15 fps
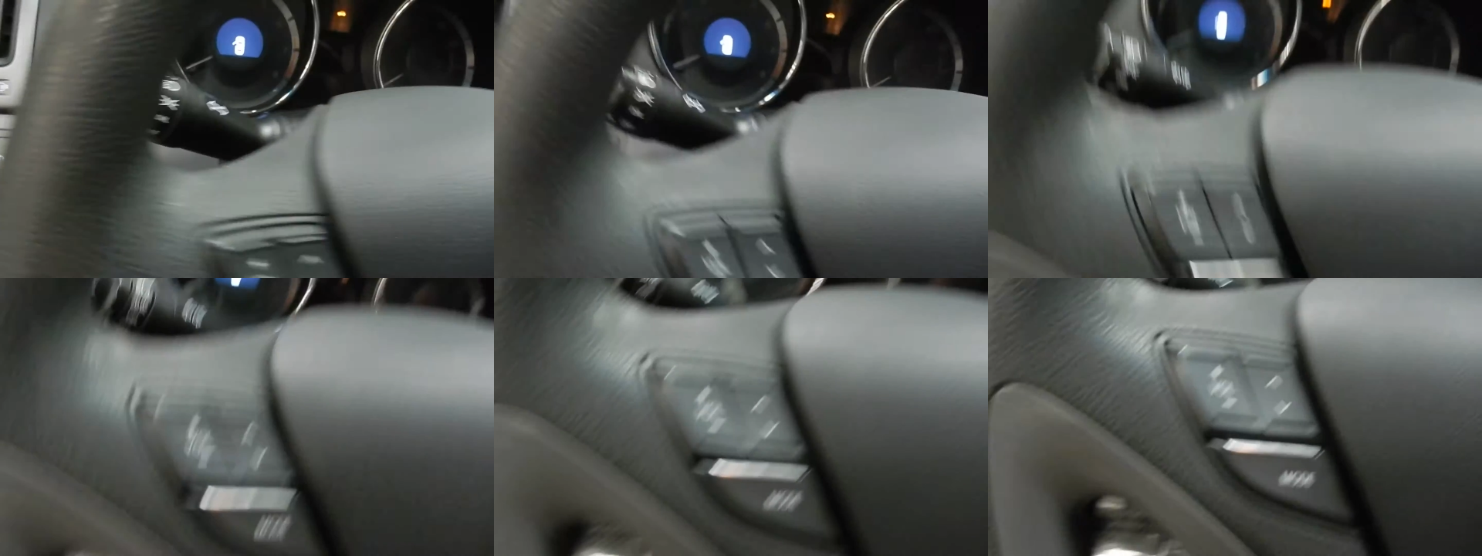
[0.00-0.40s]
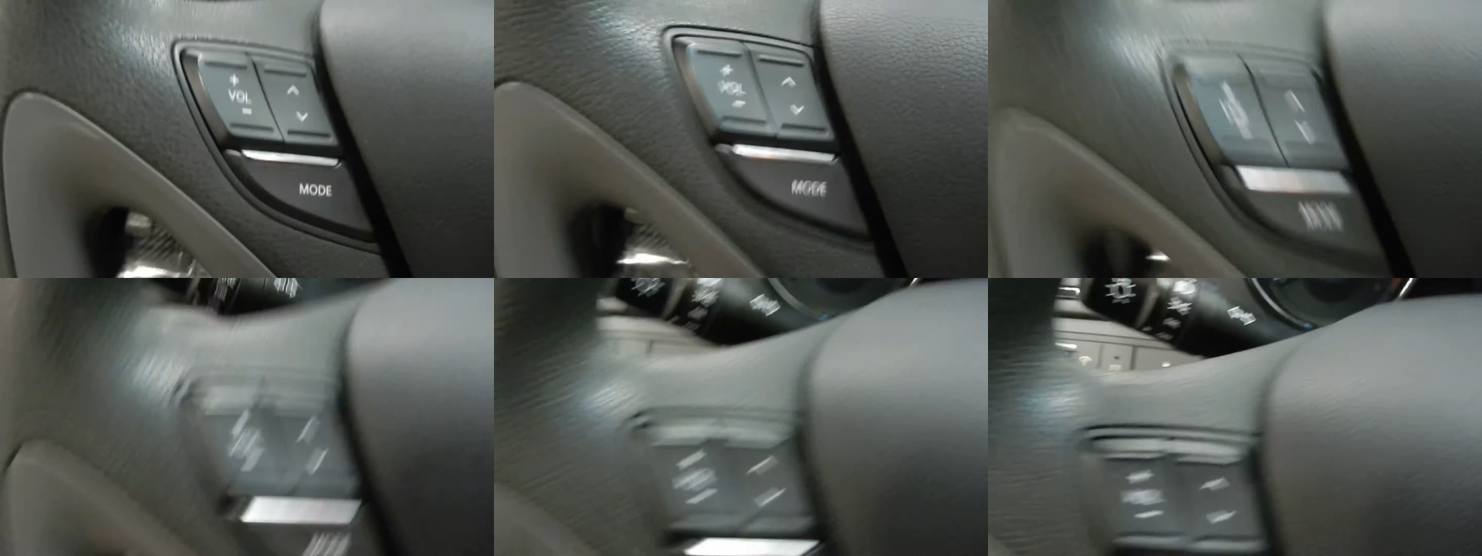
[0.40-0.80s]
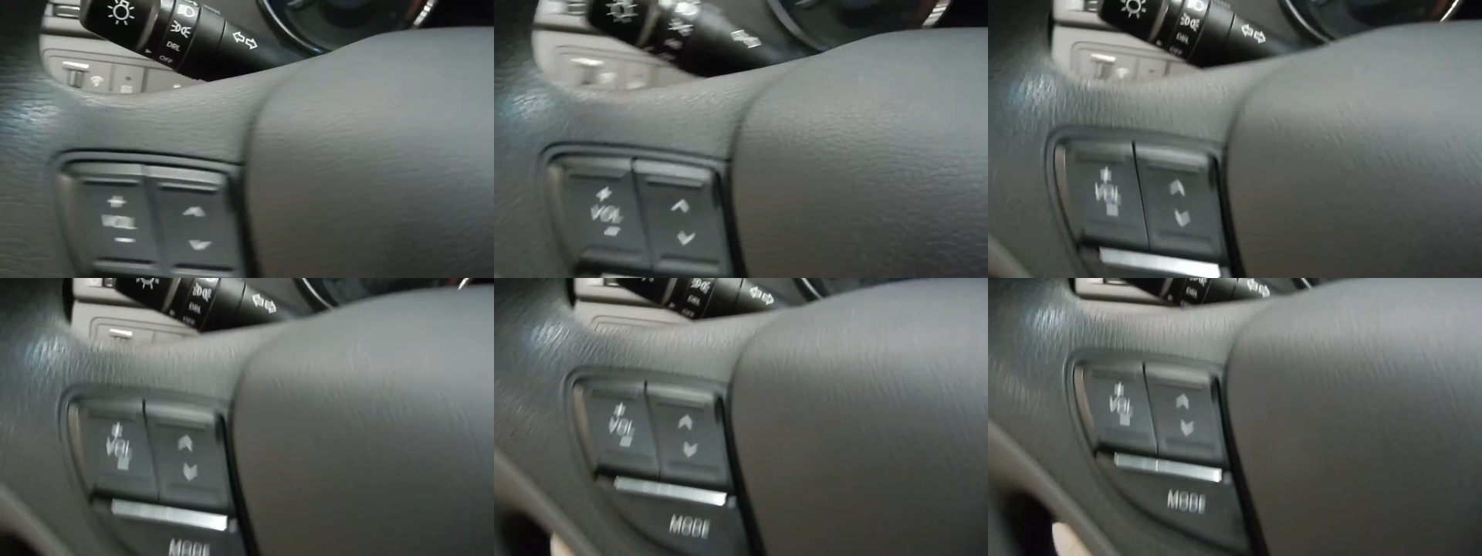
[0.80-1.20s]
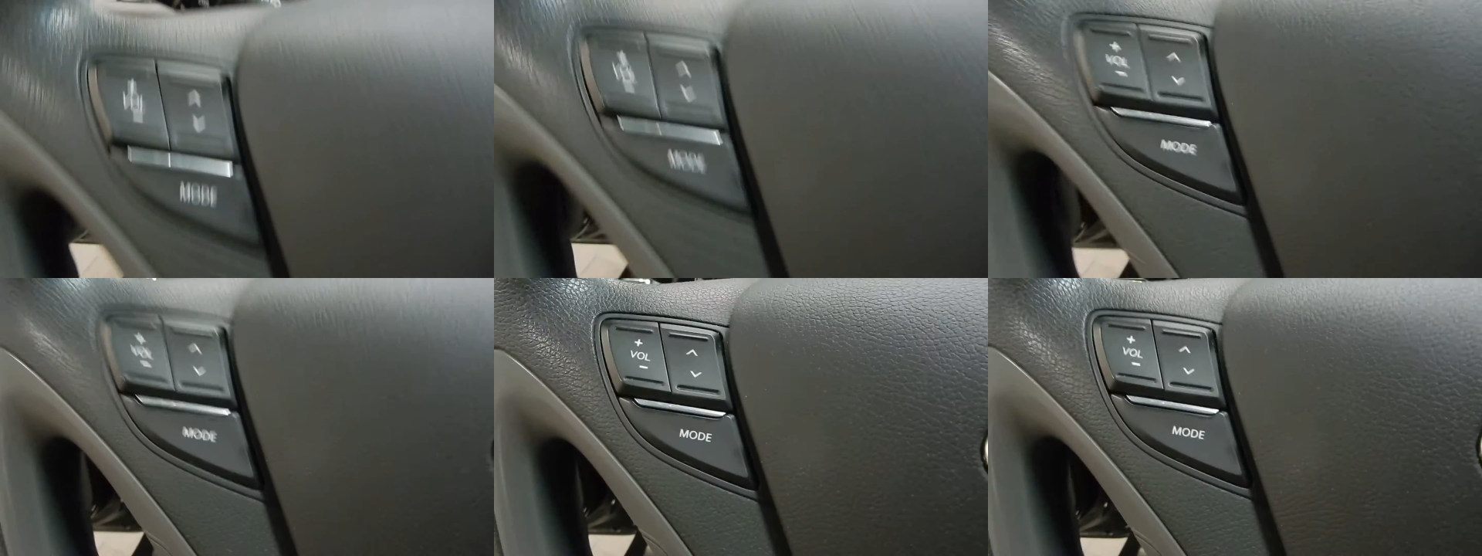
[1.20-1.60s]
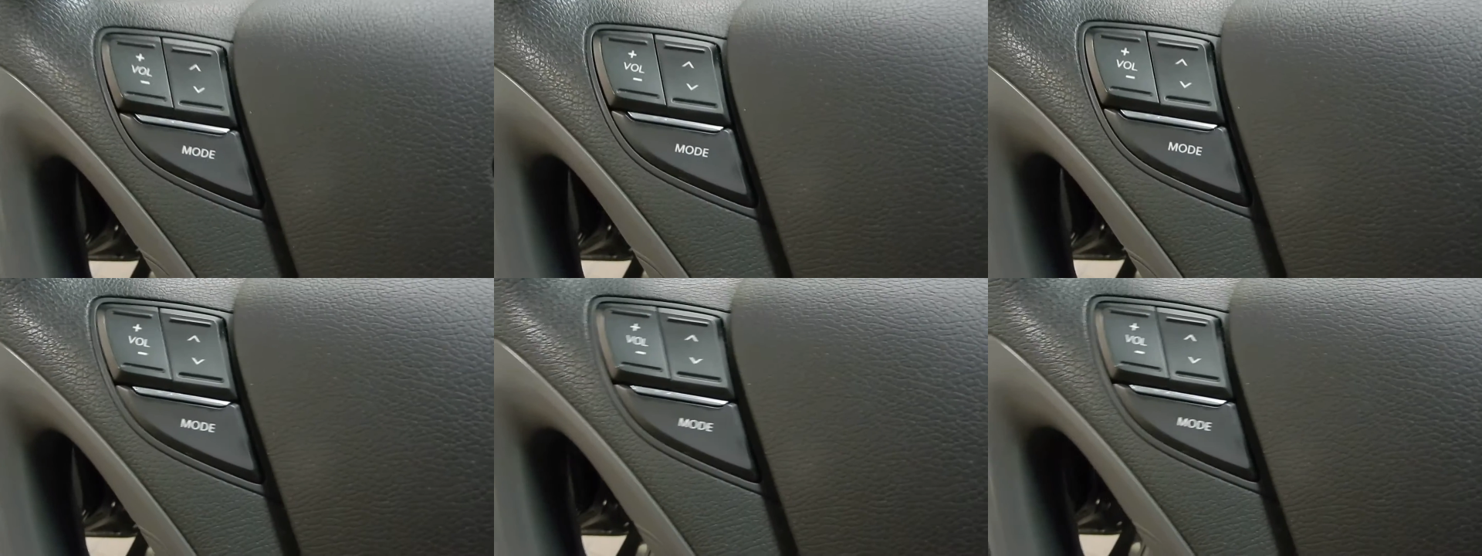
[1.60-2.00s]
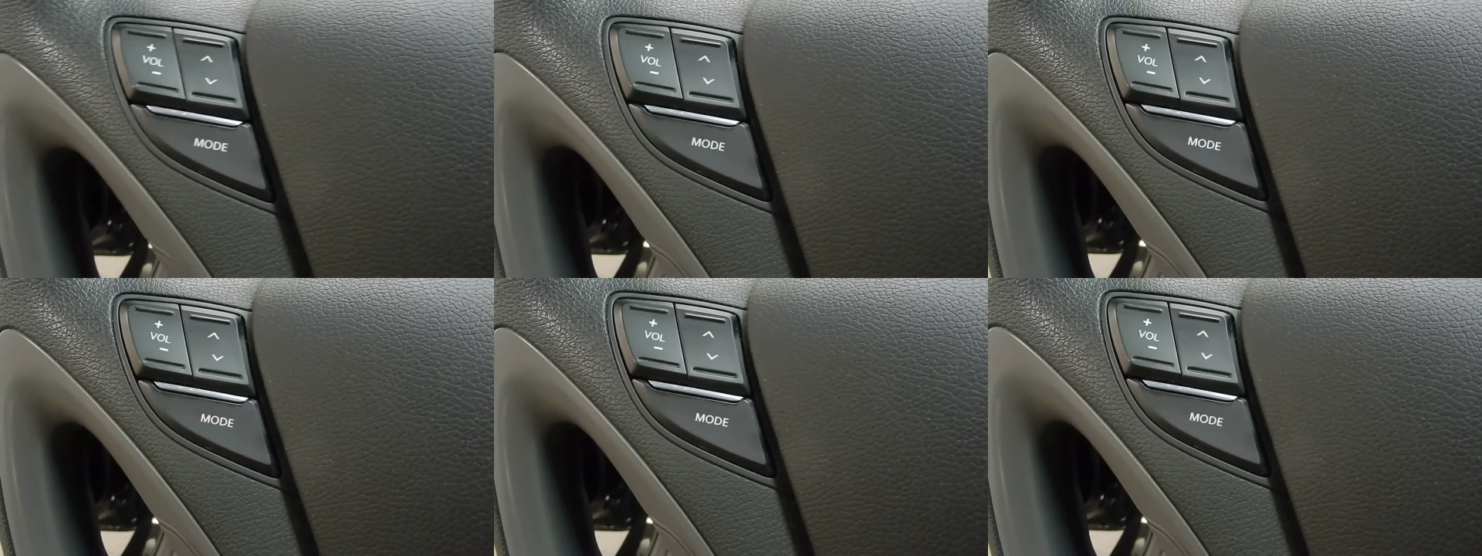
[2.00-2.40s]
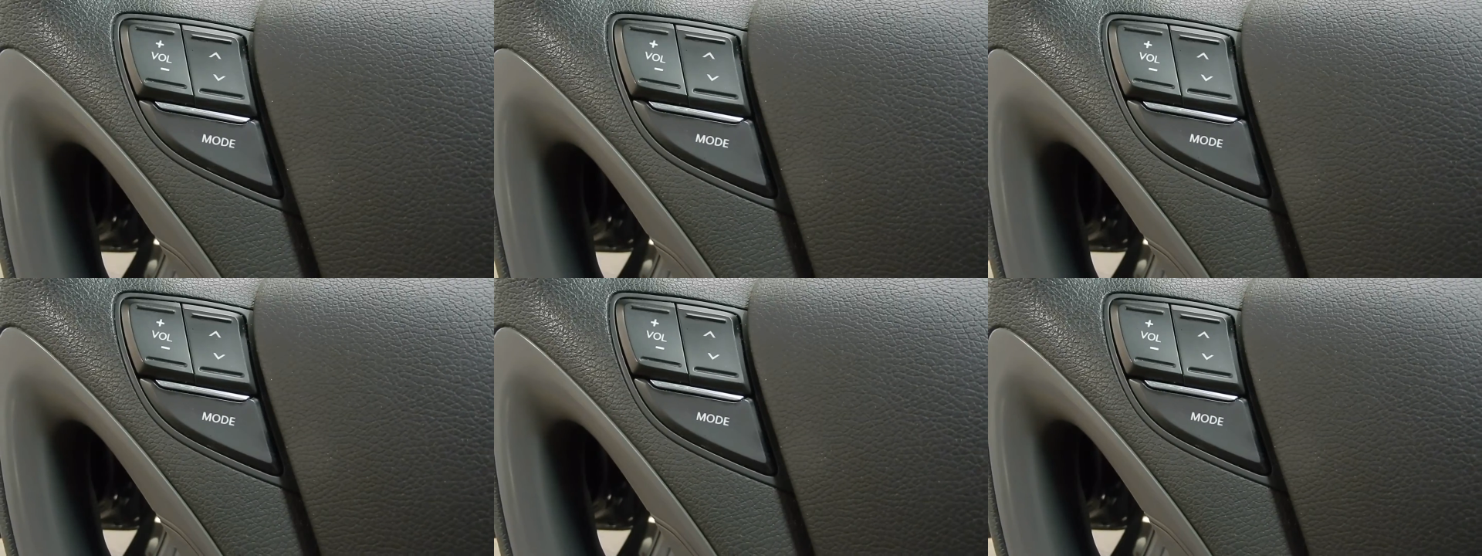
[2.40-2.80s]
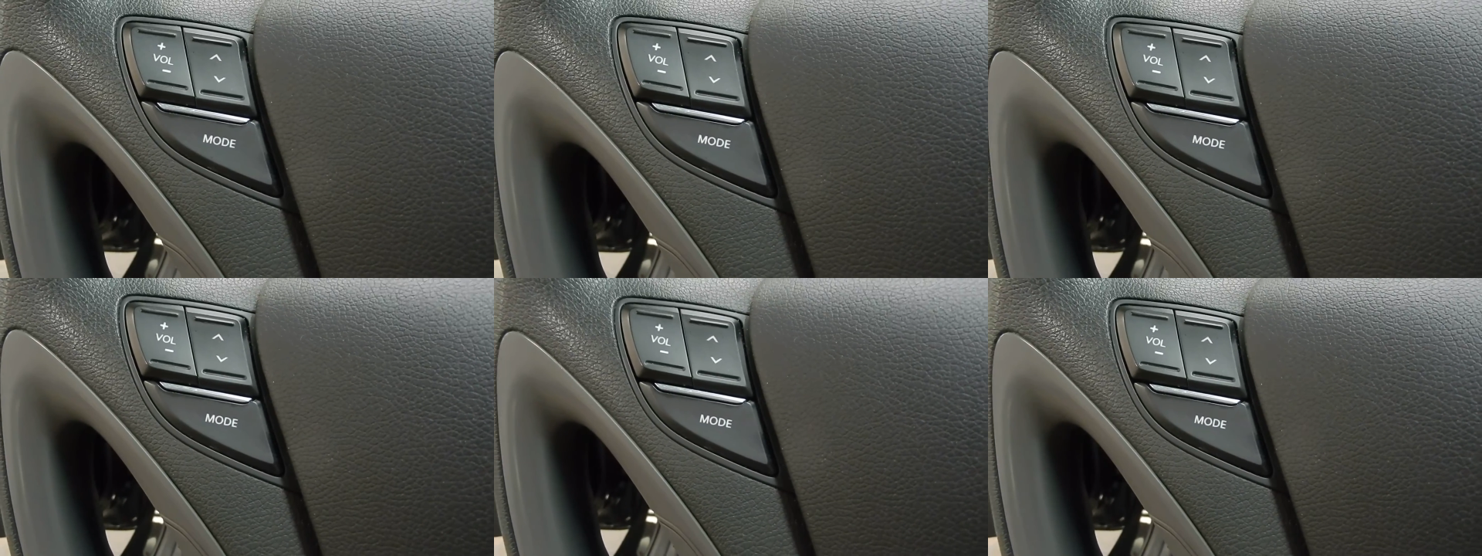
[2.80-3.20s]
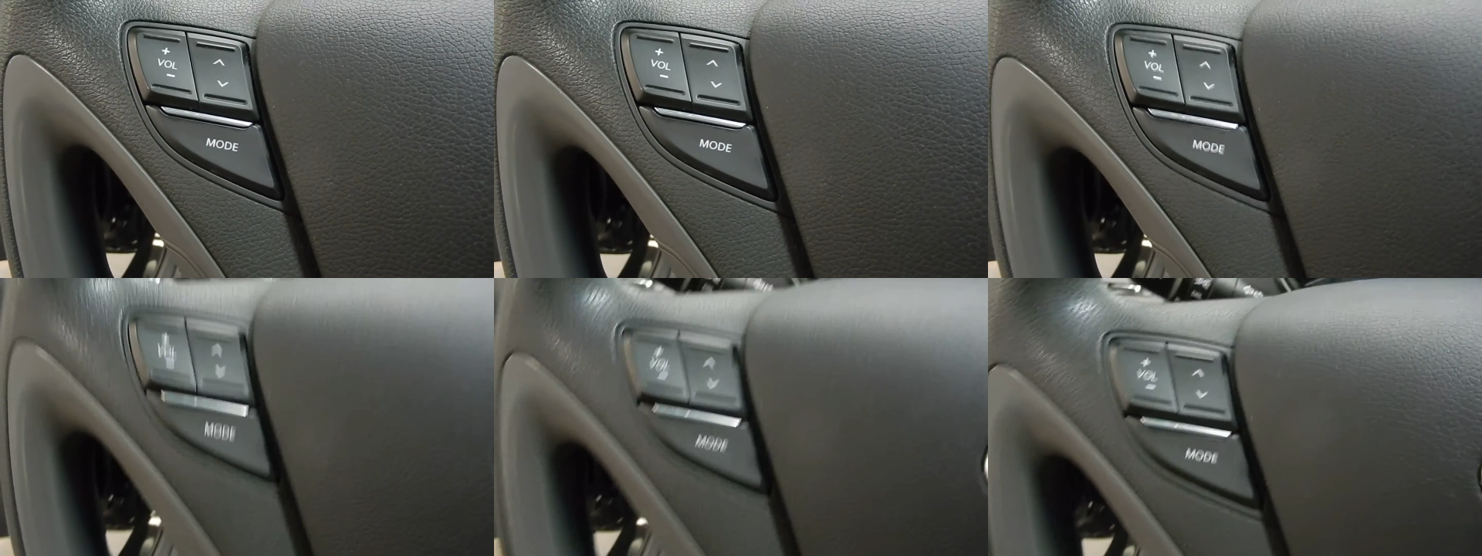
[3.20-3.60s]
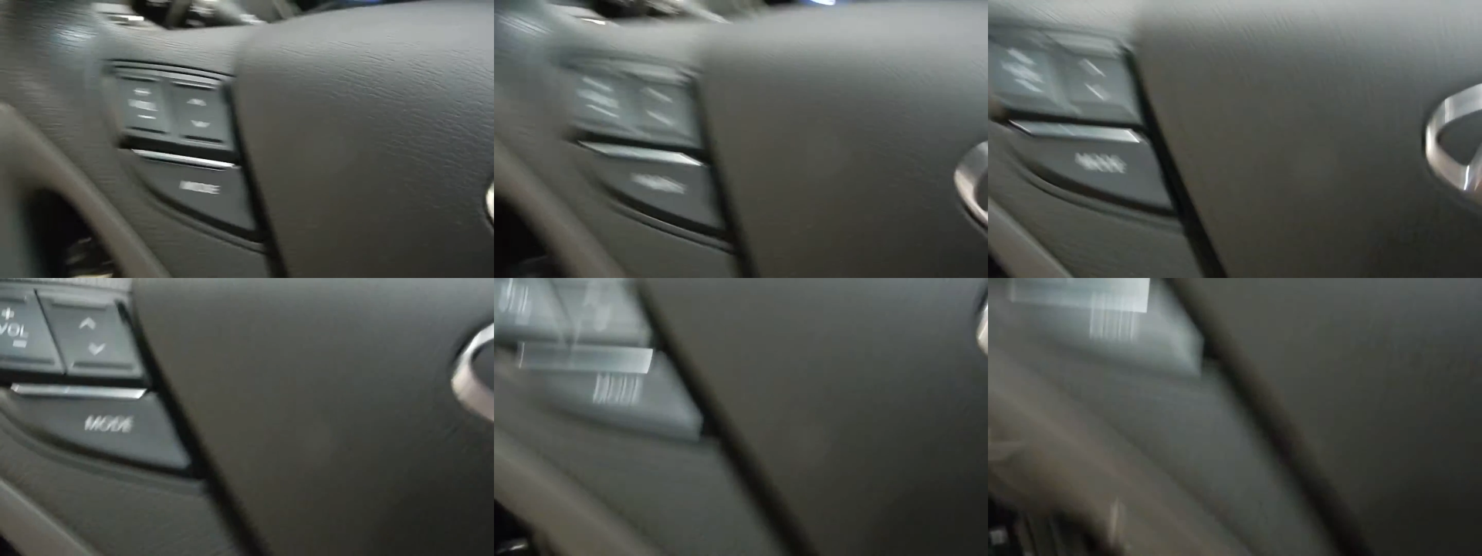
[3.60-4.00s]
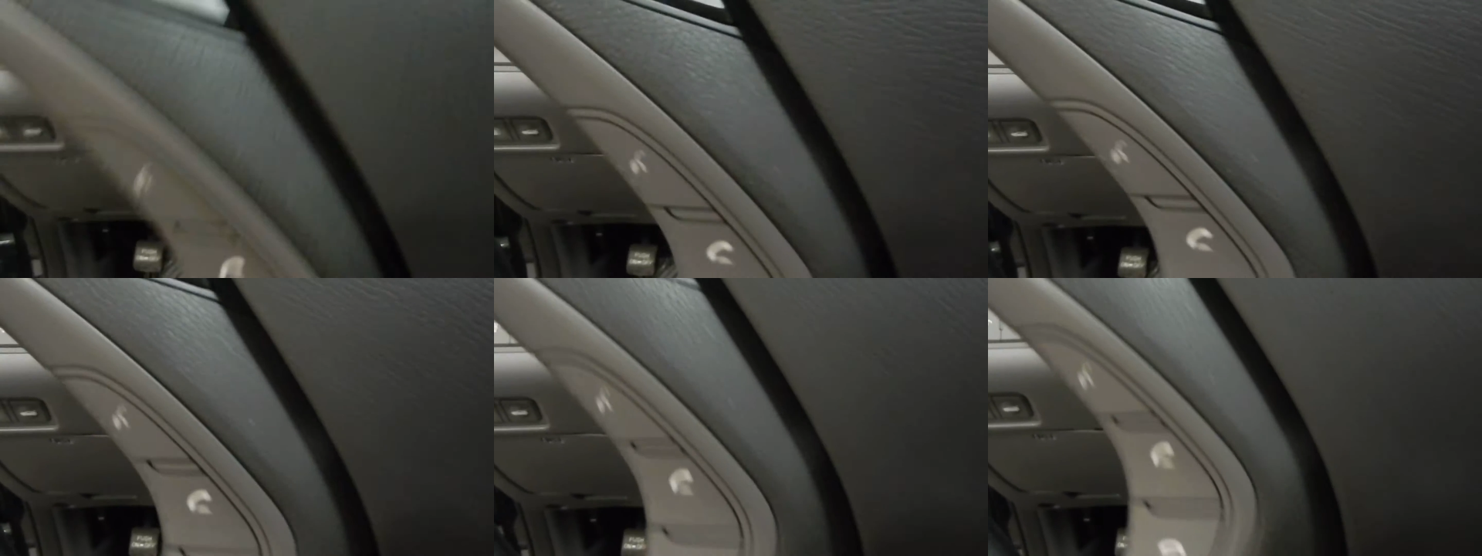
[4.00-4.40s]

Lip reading: (no speaker visible)